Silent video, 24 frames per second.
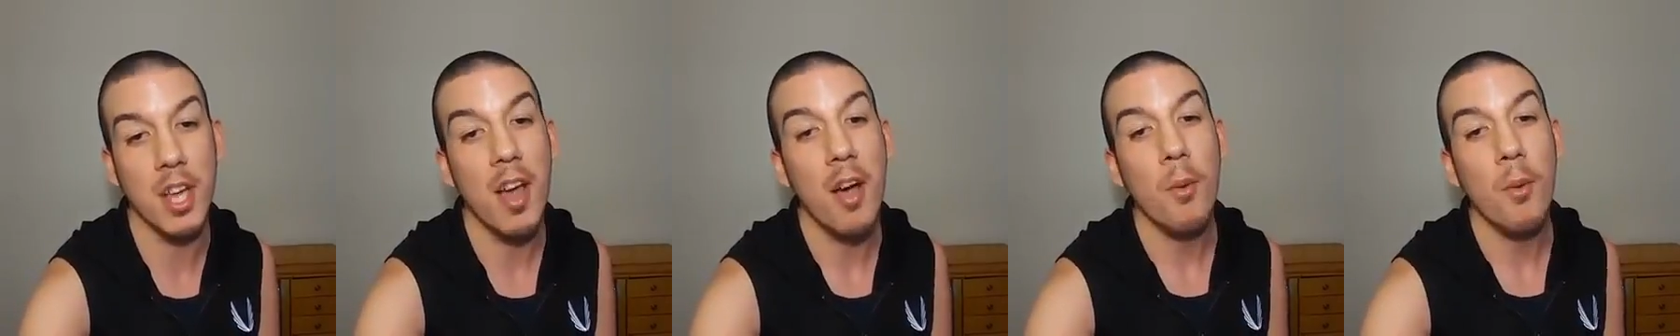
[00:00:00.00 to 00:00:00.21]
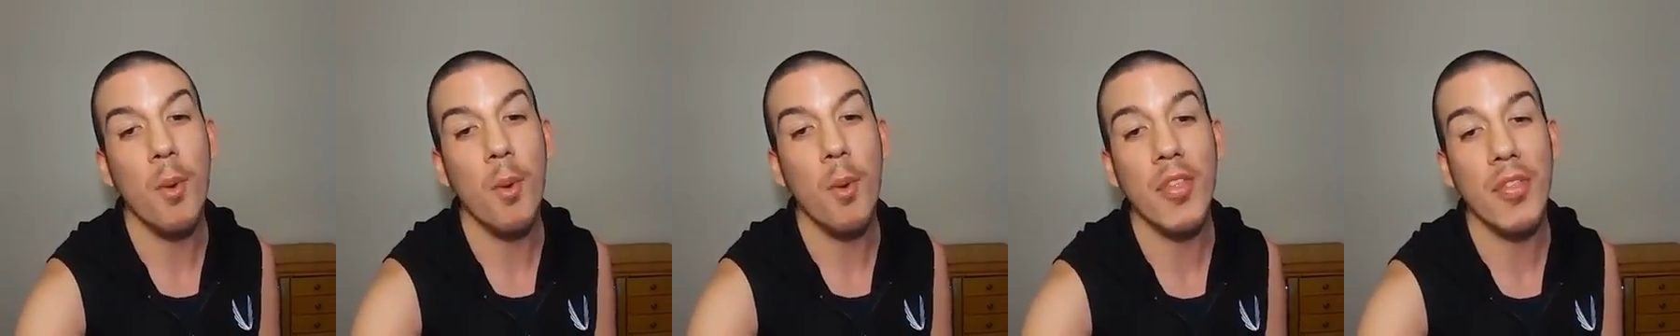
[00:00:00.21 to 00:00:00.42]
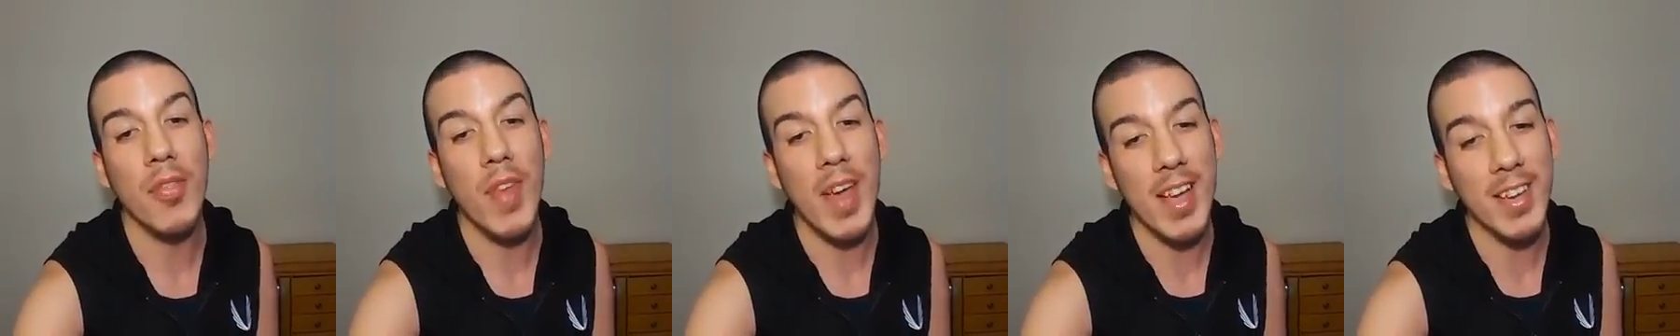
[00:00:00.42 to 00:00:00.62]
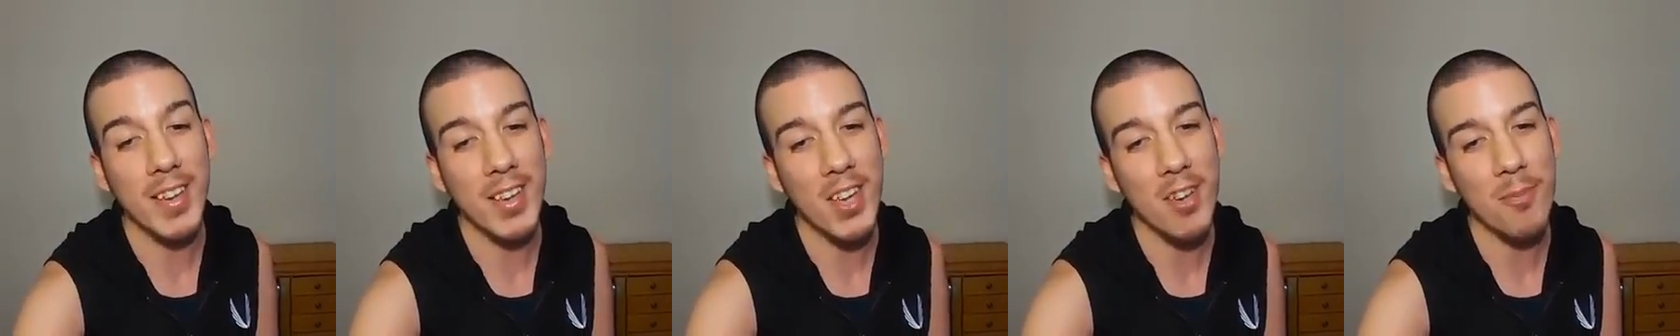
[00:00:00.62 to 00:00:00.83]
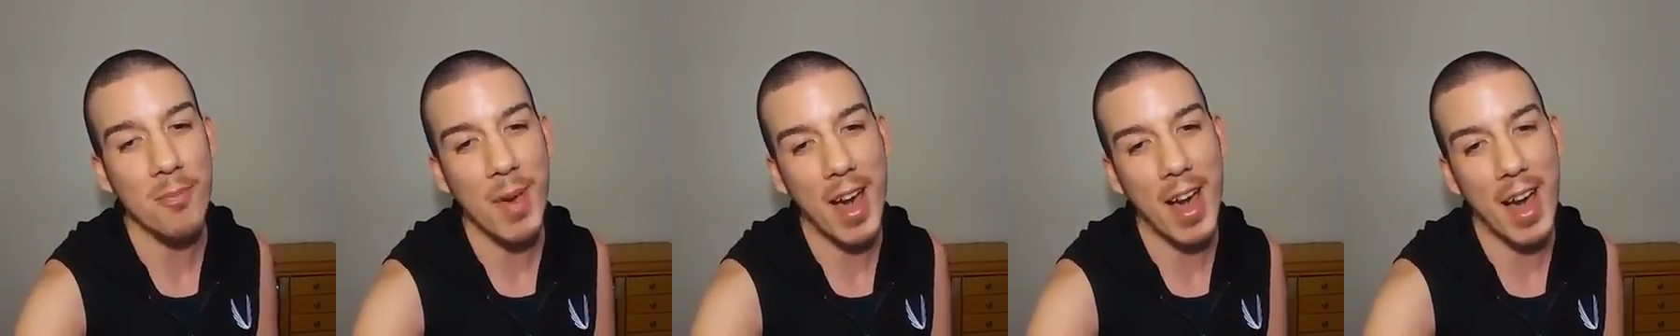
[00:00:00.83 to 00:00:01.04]
Well, thank
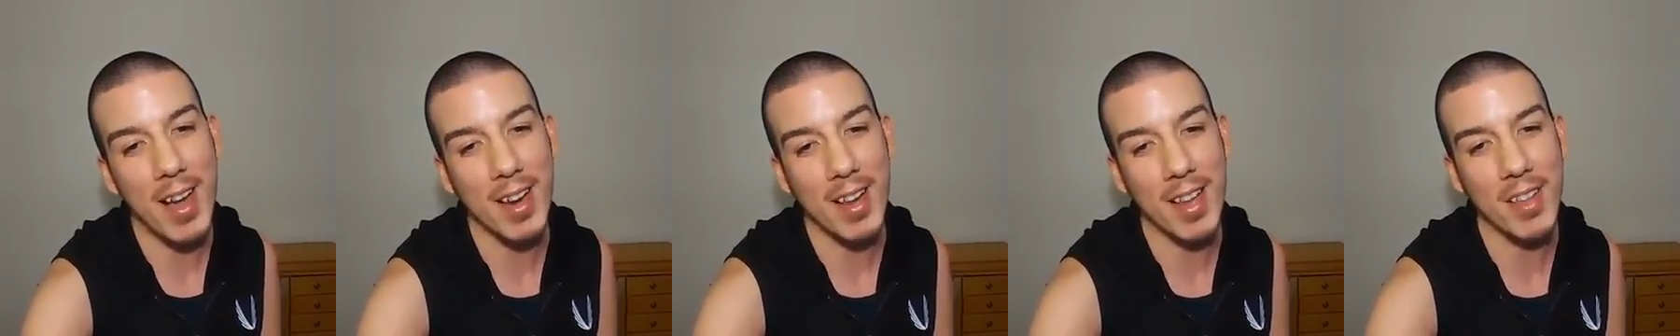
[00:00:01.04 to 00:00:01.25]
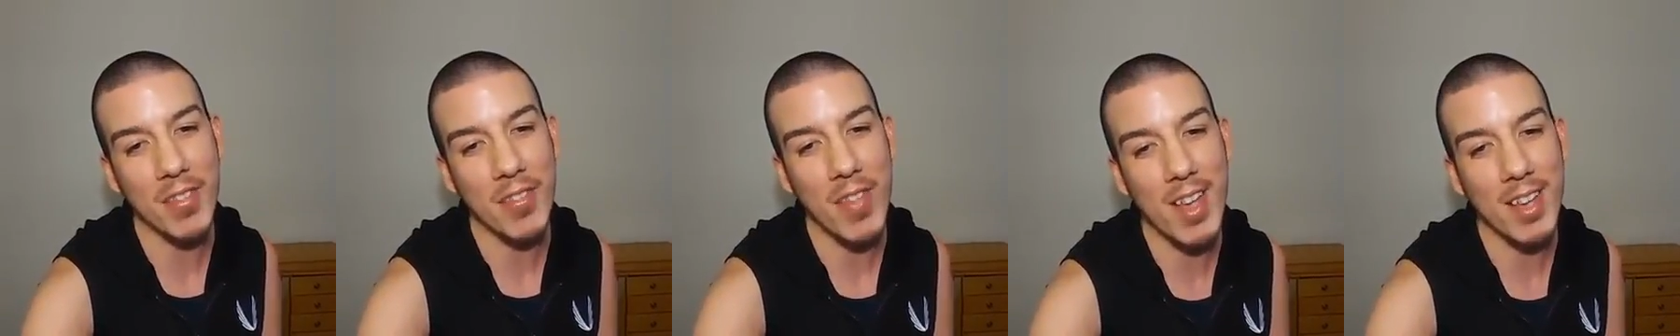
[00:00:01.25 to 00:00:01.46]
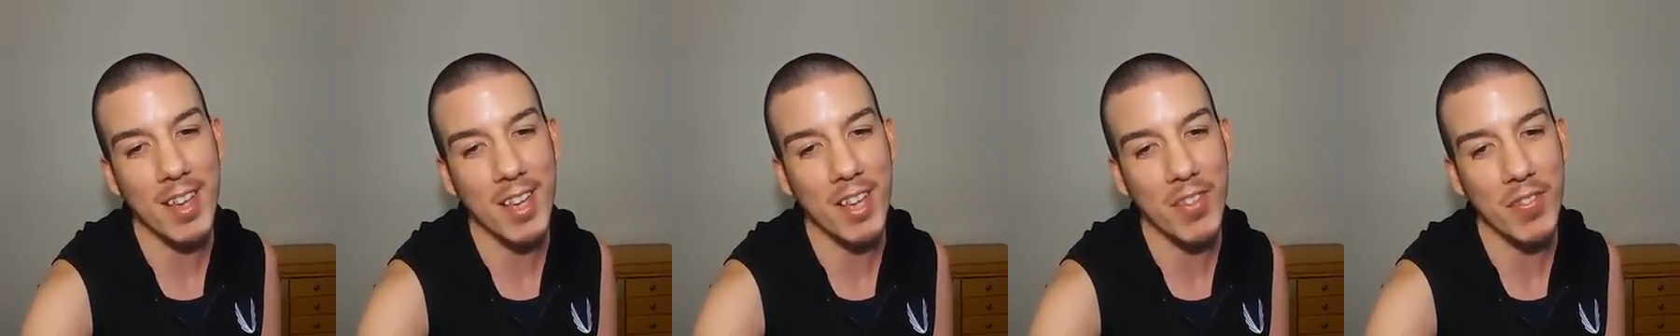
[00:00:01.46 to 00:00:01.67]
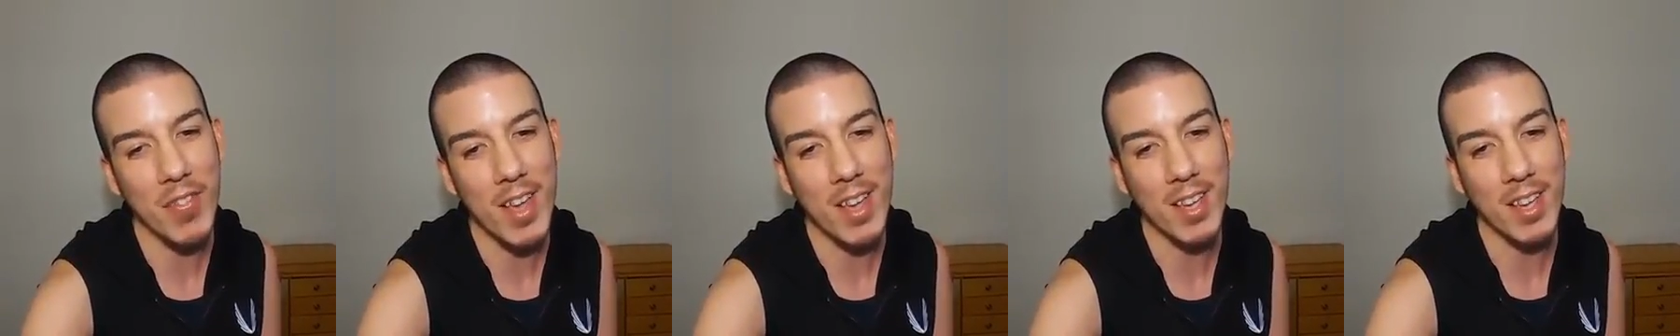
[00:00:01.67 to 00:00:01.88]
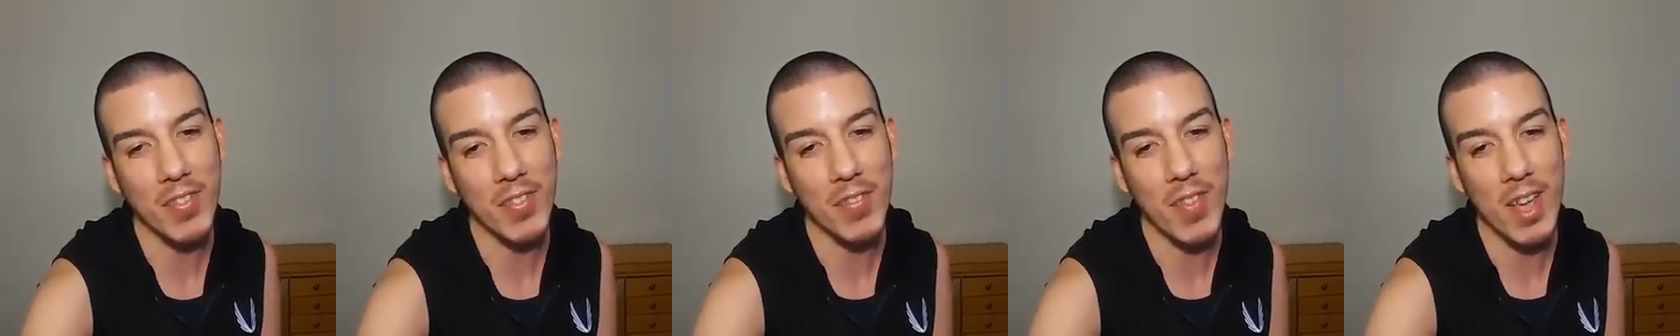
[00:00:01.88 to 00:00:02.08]
you, Patty. Thank you,
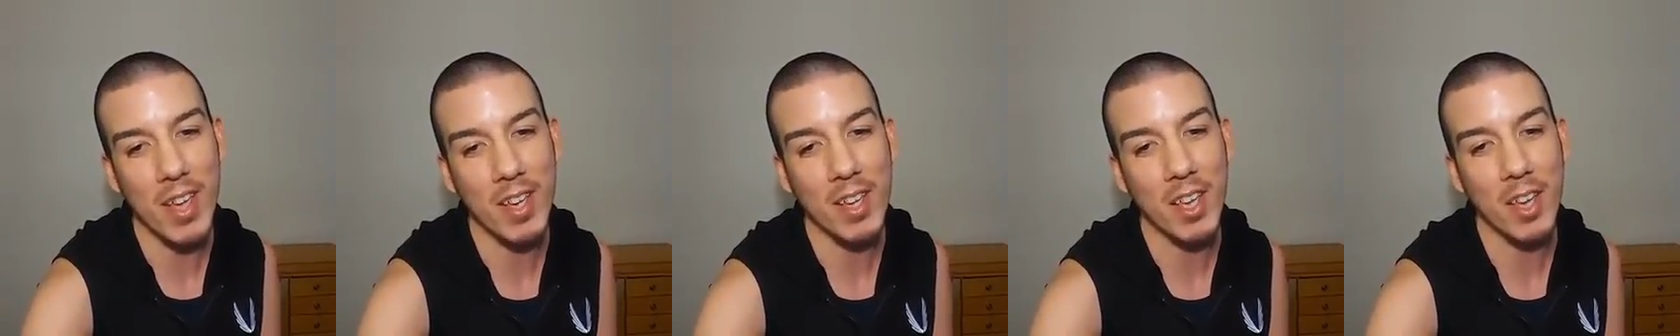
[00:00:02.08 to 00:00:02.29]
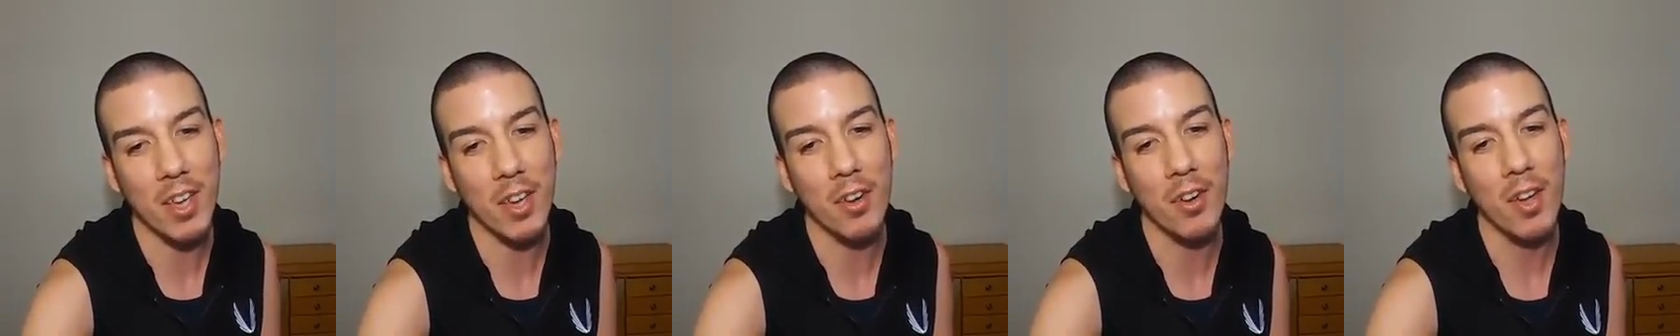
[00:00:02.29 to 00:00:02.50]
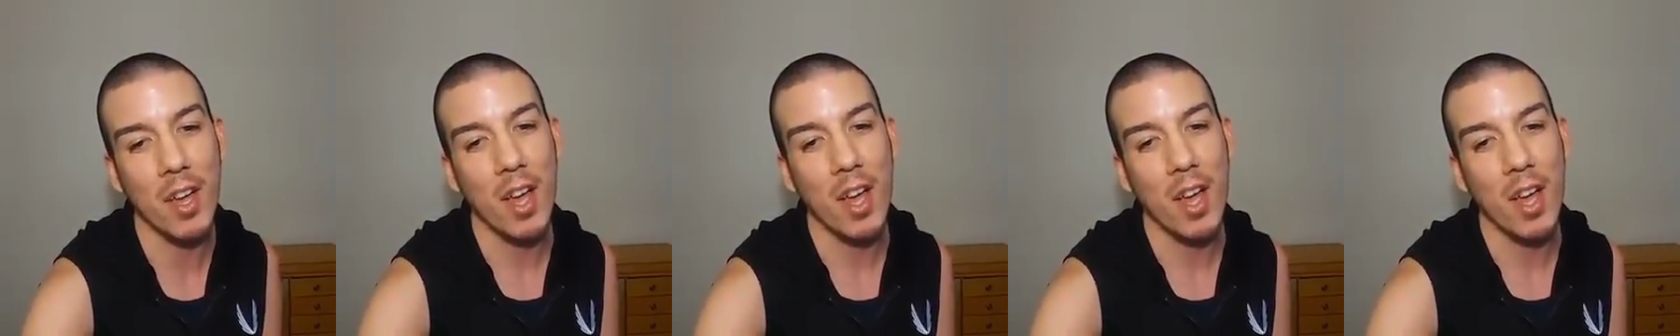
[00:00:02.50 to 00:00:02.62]
thank you, thank you.